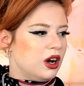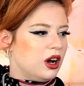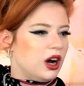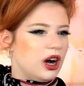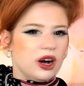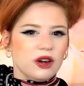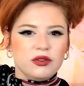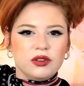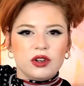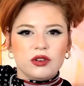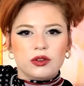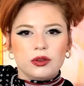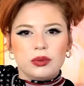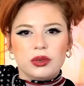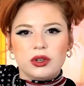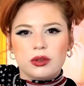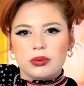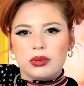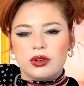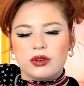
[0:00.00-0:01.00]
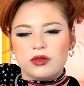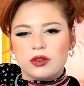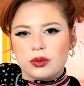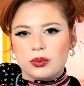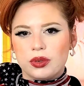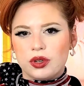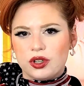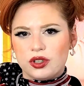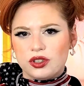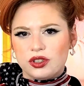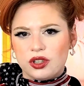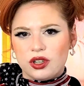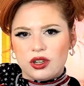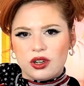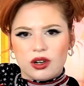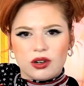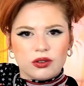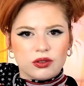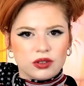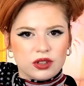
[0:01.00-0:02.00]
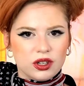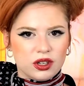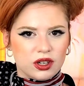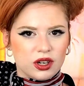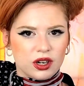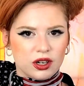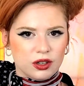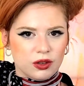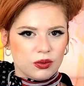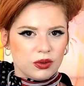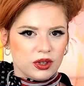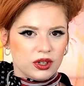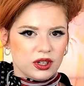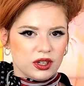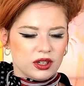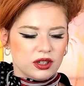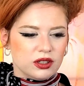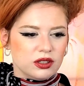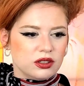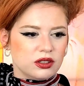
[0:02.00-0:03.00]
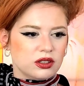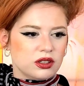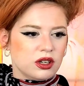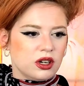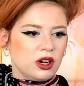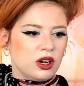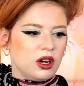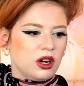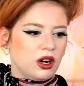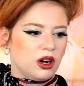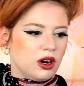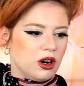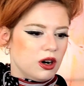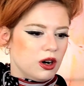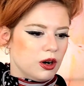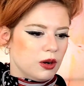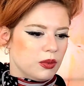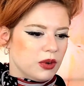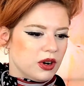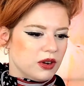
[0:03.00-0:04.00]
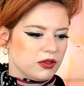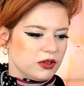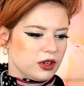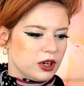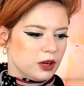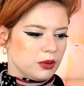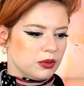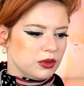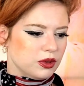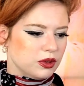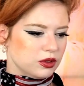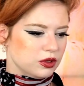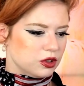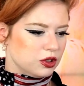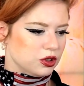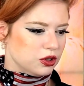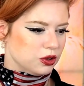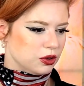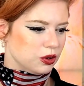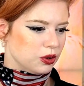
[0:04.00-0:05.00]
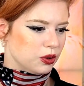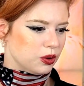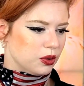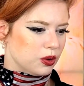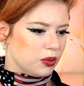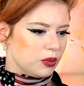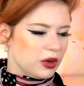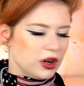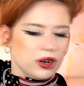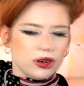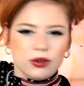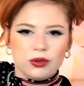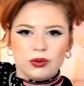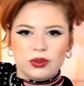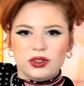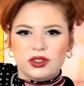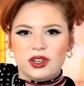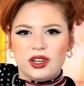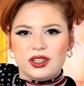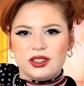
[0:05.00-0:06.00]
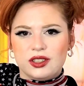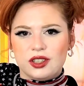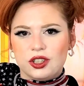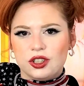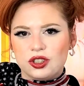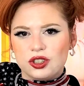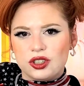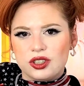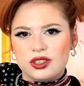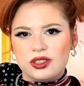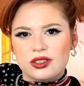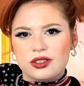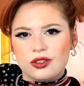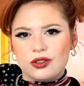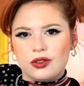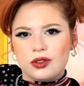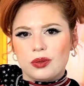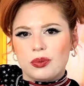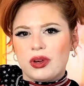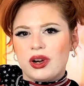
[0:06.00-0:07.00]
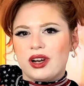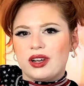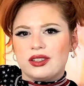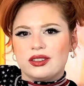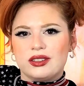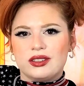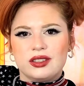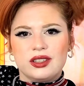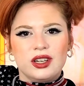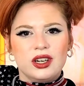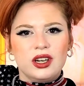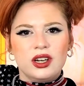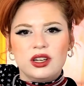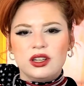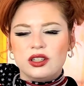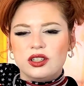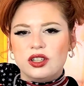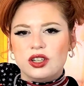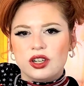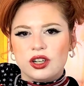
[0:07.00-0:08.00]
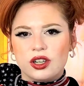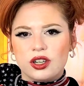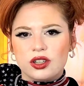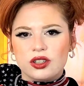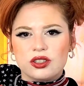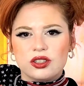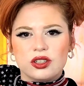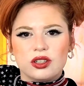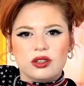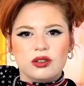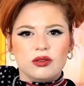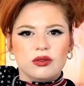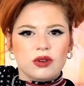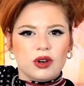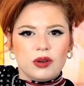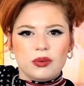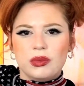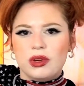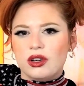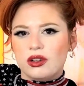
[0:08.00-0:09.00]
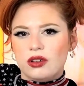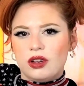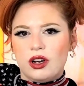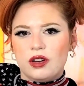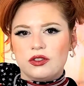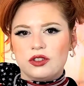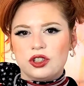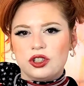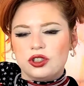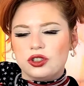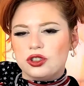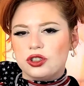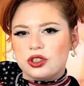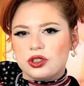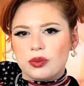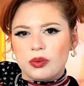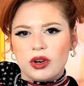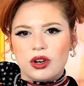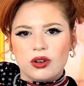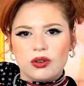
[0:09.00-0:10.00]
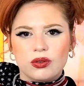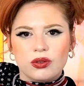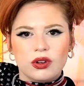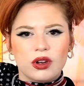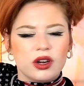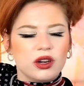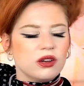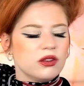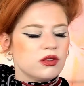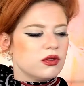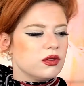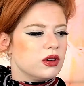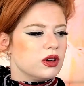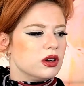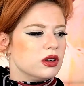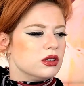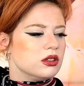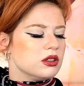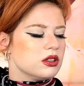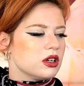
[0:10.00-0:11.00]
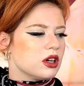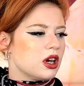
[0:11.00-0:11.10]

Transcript: I've never been a perfect person. I don't think anyone is. Um, I've come to my own realizations over the past years and I've made a lot of changes in my own life and